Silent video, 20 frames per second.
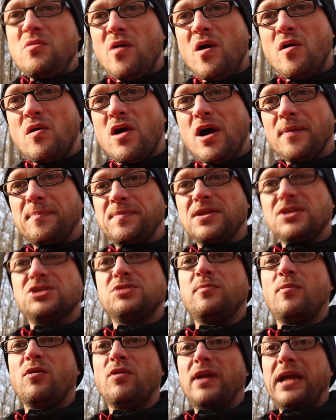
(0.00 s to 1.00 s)
woke up
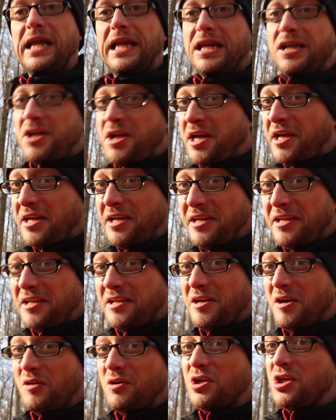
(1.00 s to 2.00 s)
this morning,
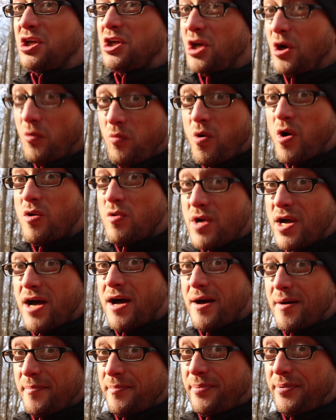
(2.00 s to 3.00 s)
you know, you woke
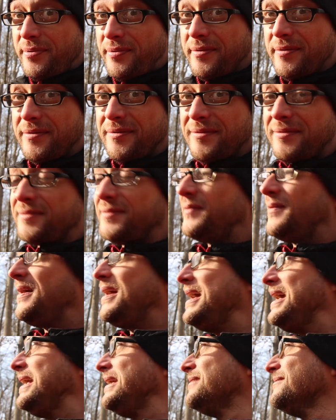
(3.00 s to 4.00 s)
up,
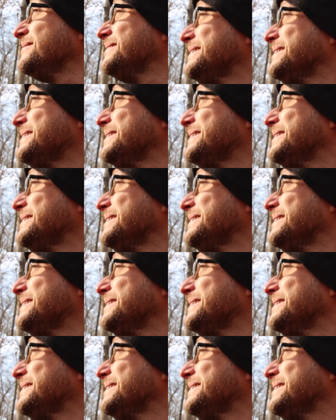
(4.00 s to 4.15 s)
right?